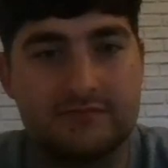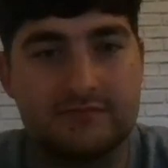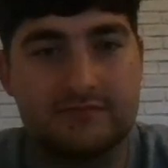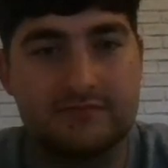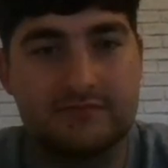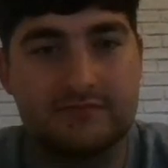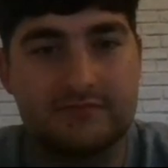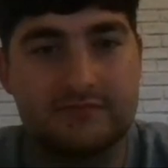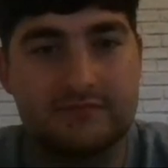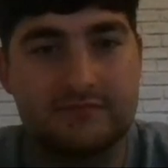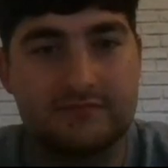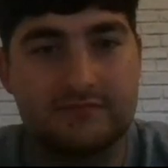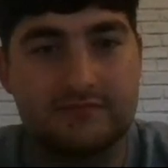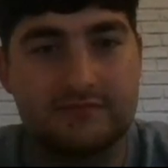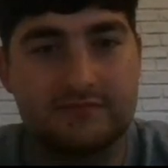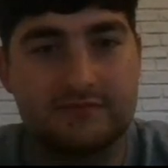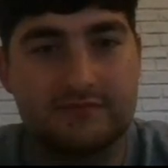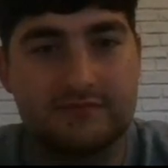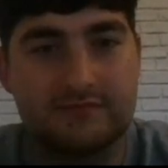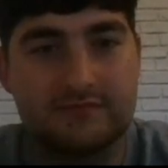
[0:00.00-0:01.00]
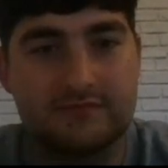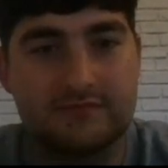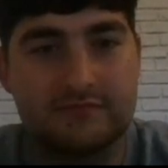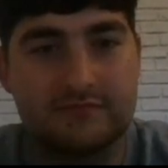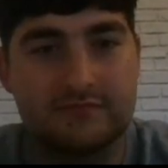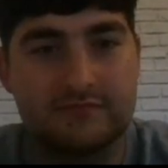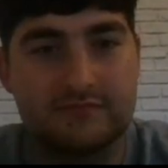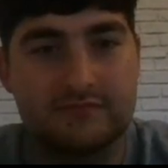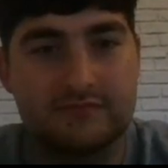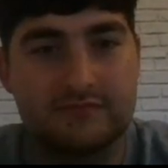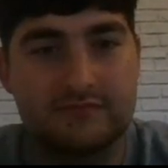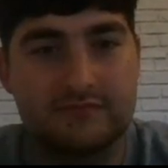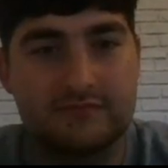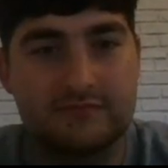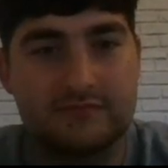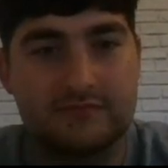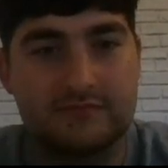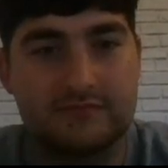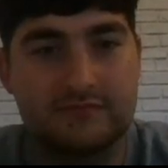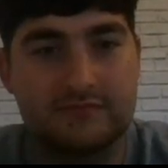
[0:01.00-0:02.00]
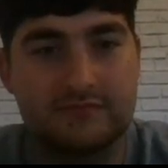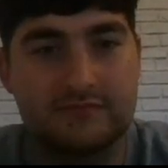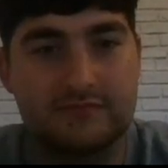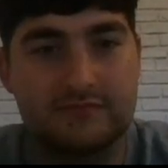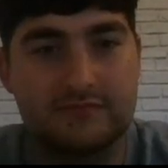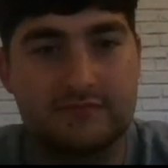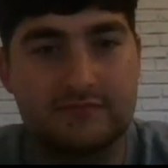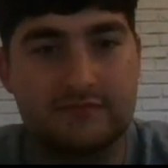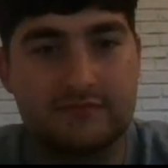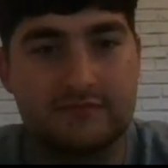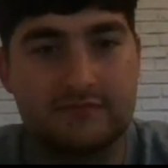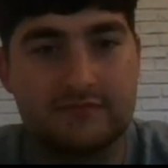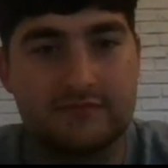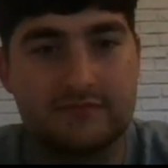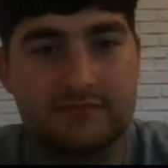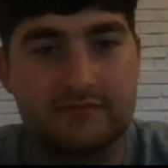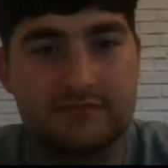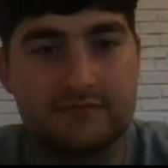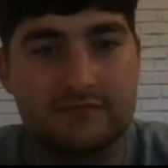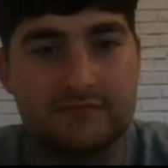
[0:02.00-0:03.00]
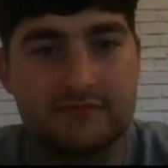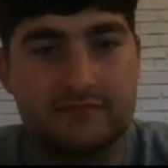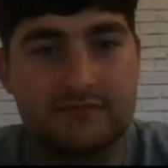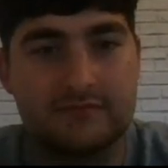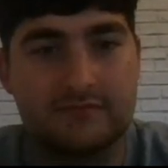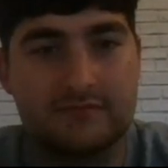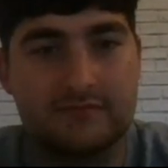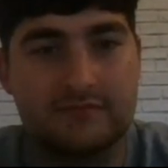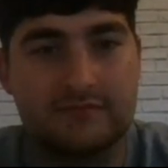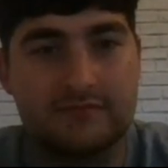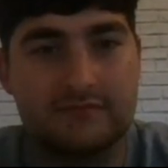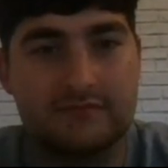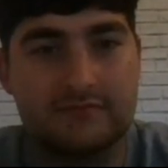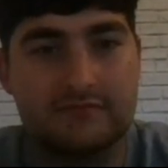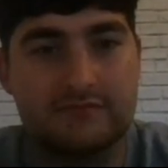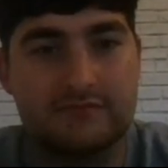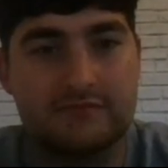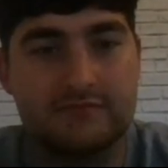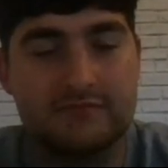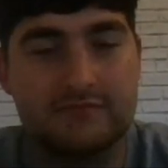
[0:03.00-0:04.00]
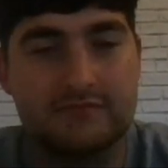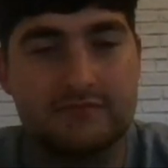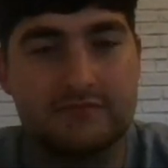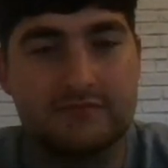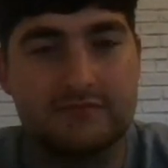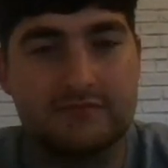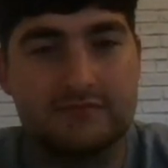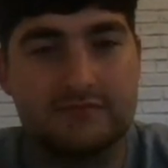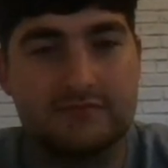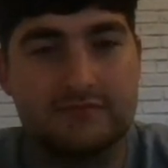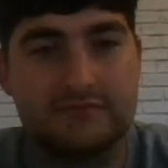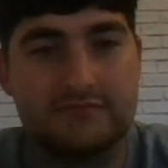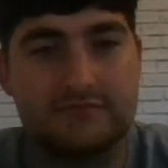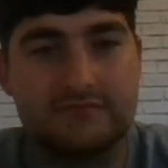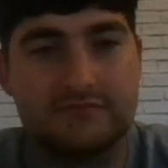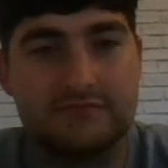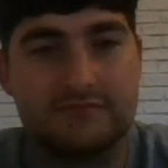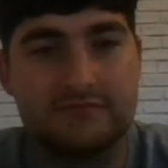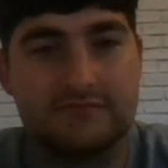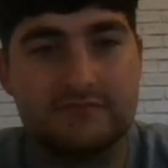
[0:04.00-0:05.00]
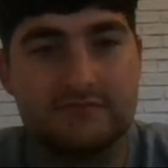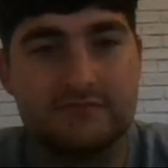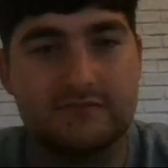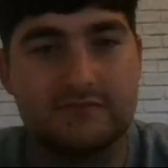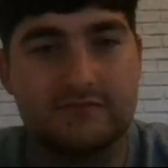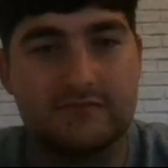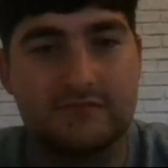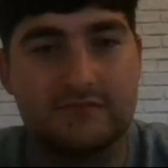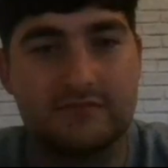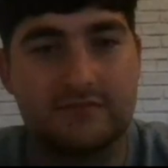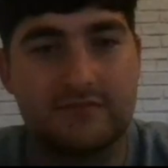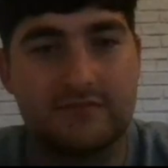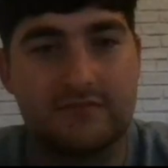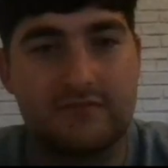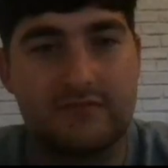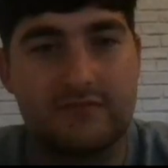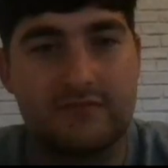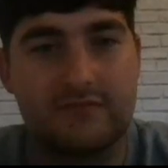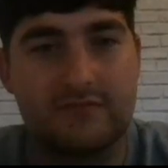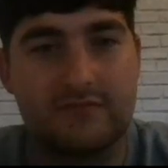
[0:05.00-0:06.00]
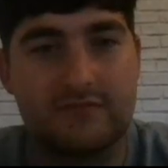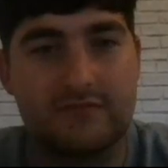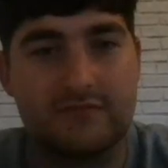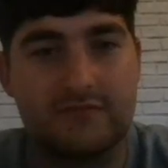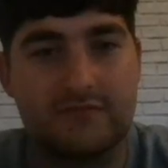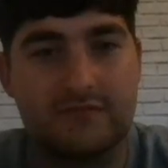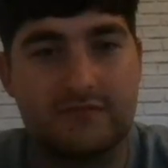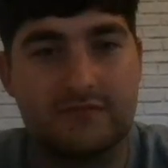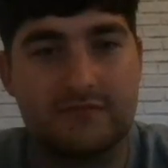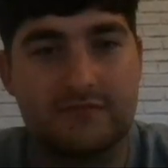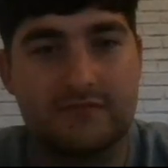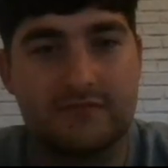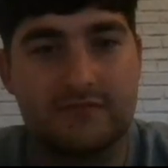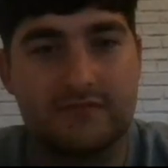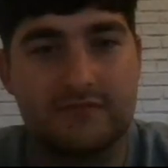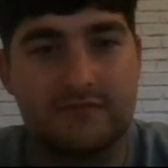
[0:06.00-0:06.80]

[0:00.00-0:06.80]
(not speaking)